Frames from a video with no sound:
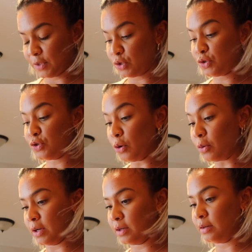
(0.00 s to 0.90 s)
so
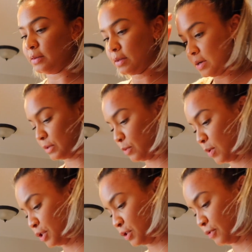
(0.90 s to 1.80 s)
good. So I
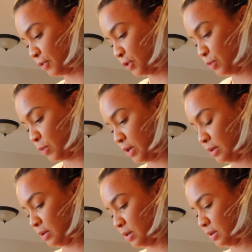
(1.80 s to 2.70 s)
watched the first
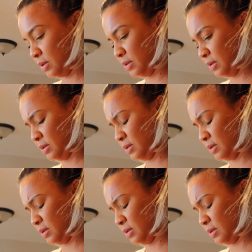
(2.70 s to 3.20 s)
one, I